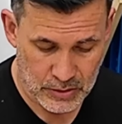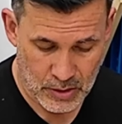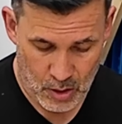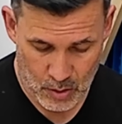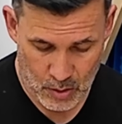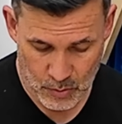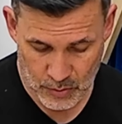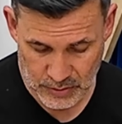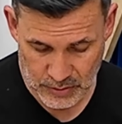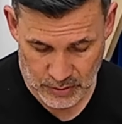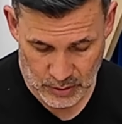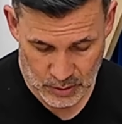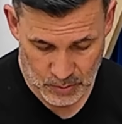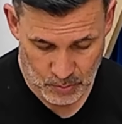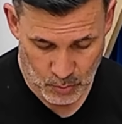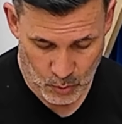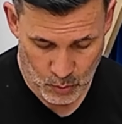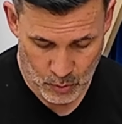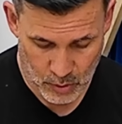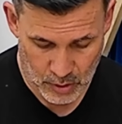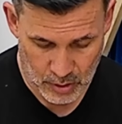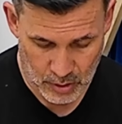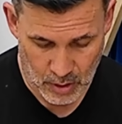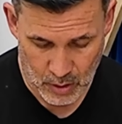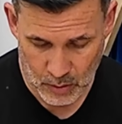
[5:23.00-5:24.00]
start with this
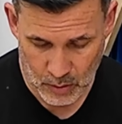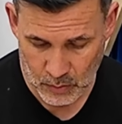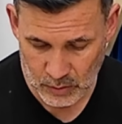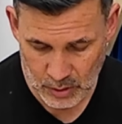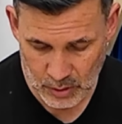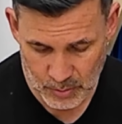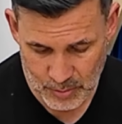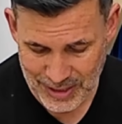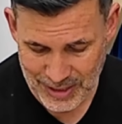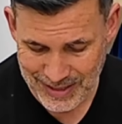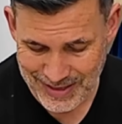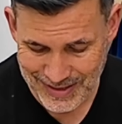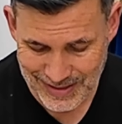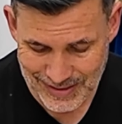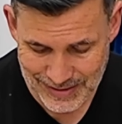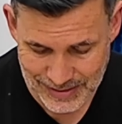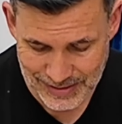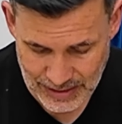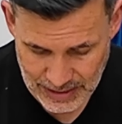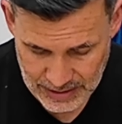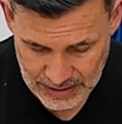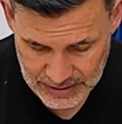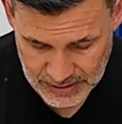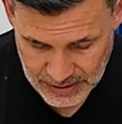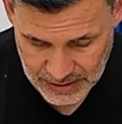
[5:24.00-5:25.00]
board only because
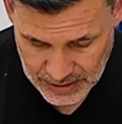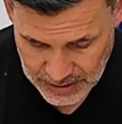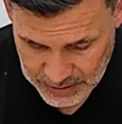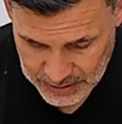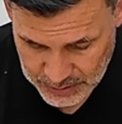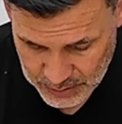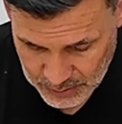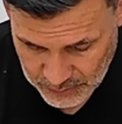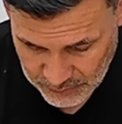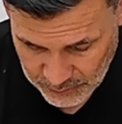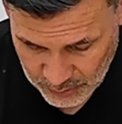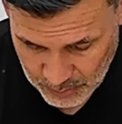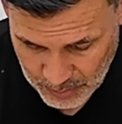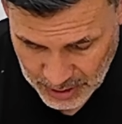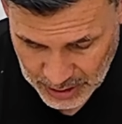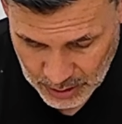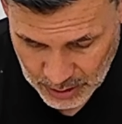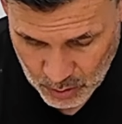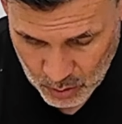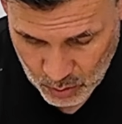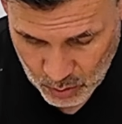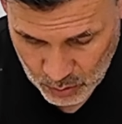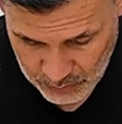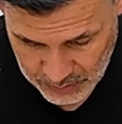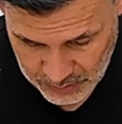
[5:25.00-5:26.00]
it's easier for me to
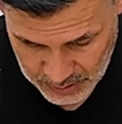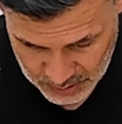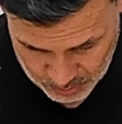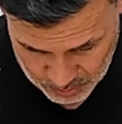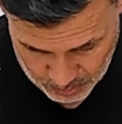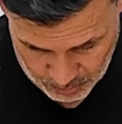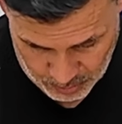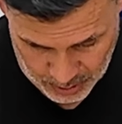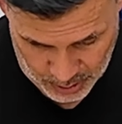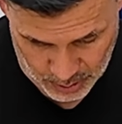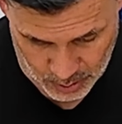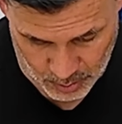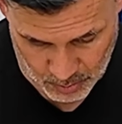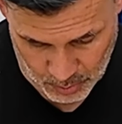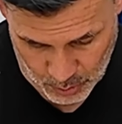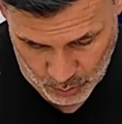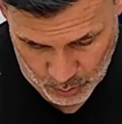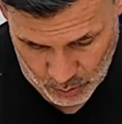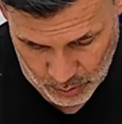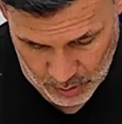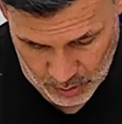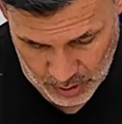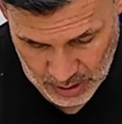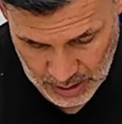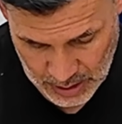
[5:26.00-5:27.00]
hold this bigger
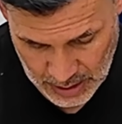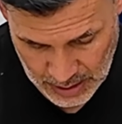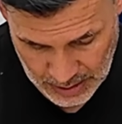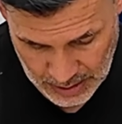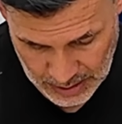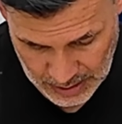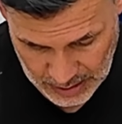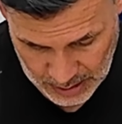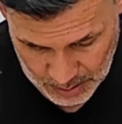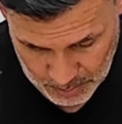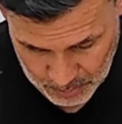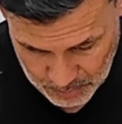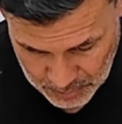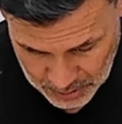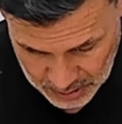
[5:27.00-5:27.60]
board in